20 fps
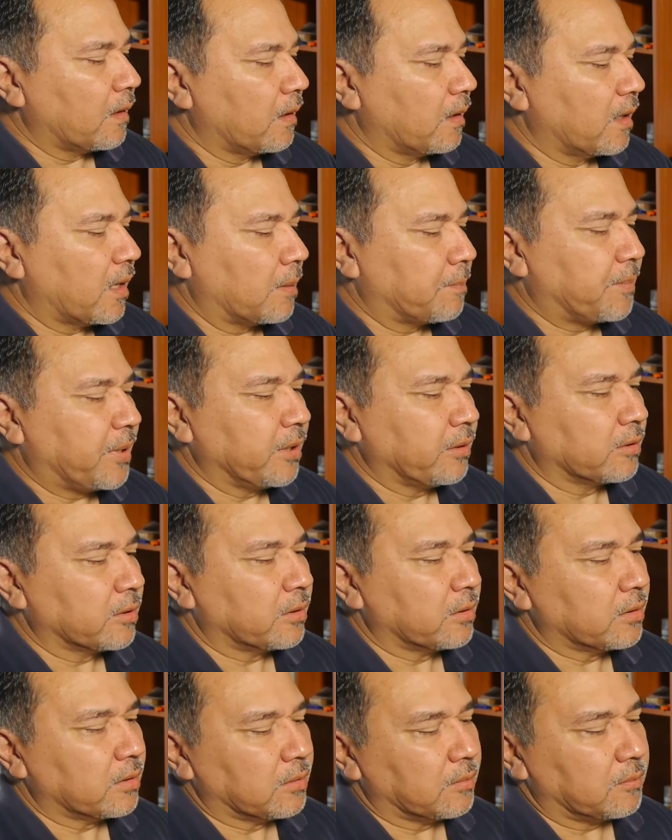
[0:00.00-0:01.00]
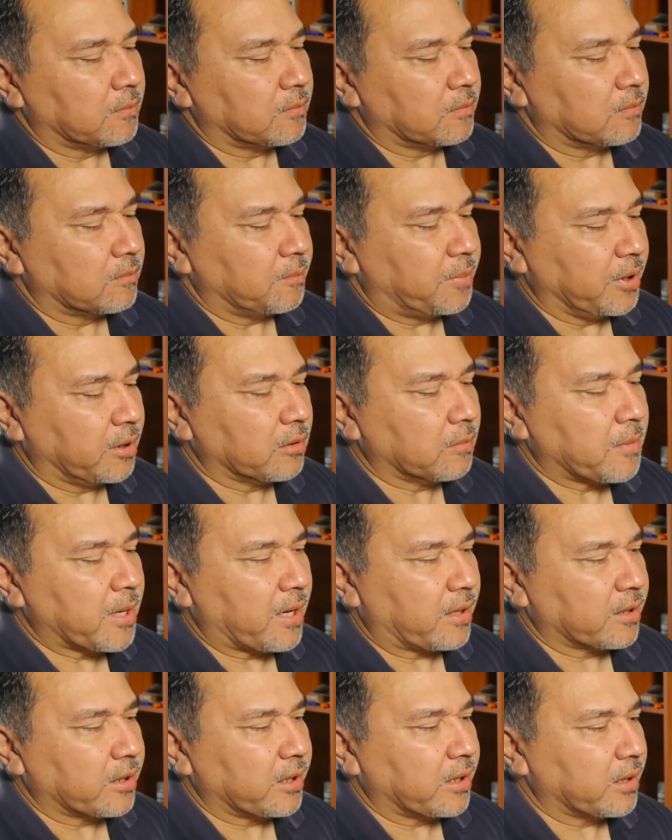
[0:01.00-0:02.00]
I pillar
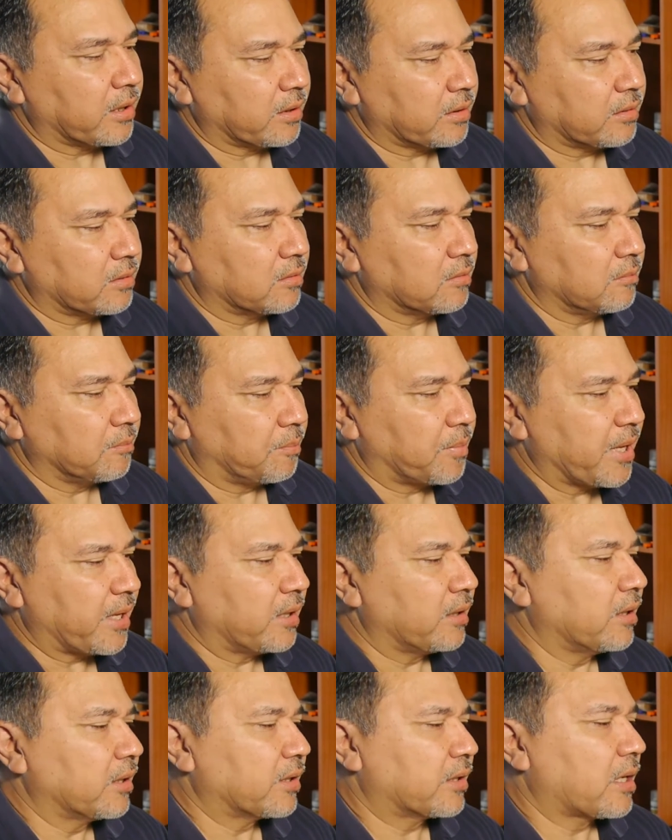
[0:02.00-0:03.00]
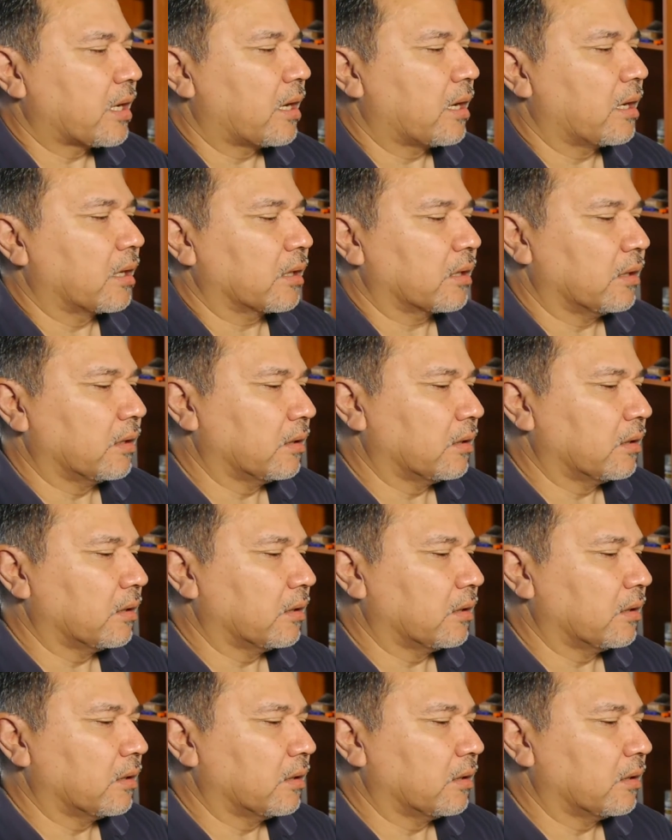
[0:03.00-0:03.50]
mounted it, bedded the stock,